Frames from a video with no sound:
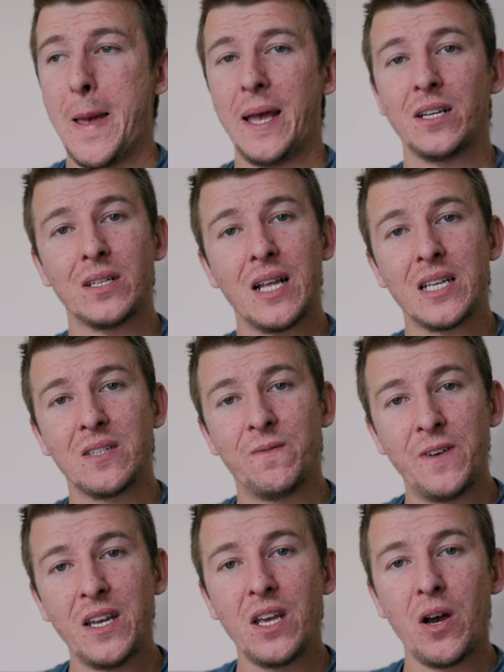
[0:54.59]
in today's
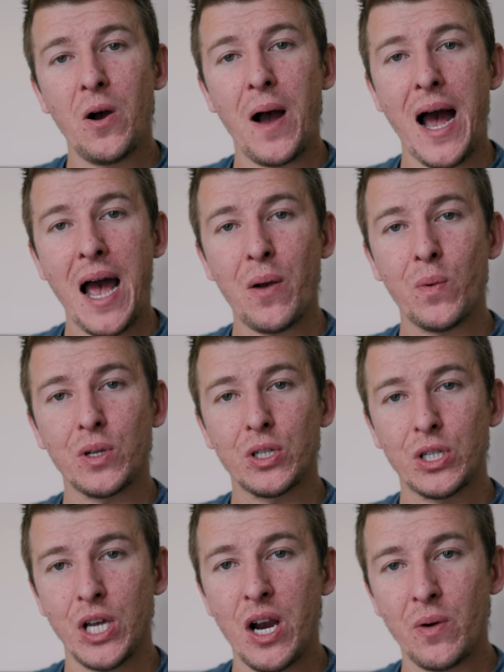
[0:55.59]
video I will
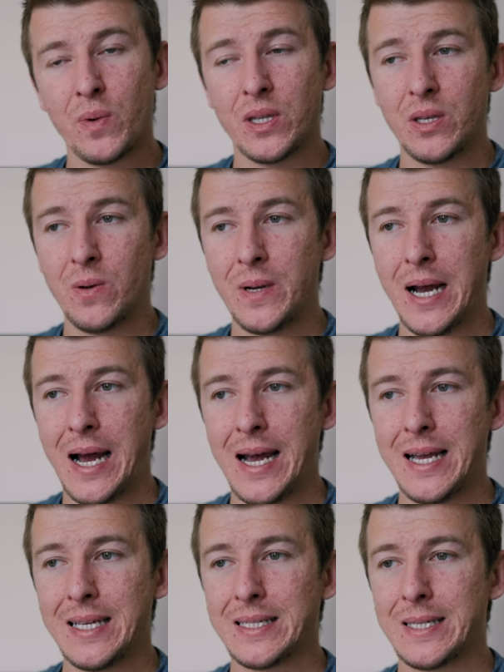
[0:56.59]
share with you
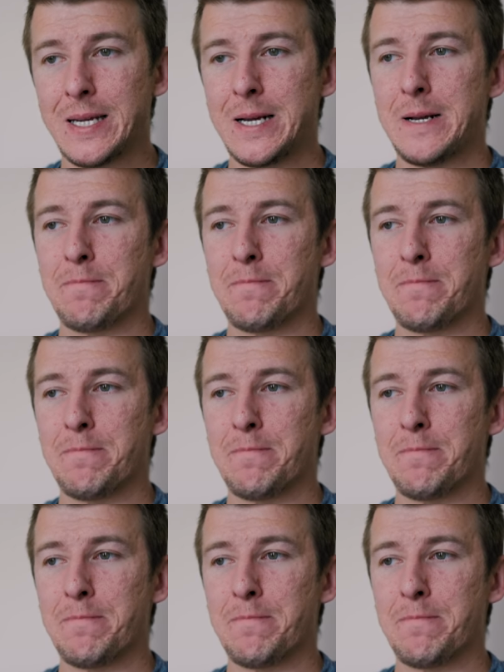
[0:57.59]
guys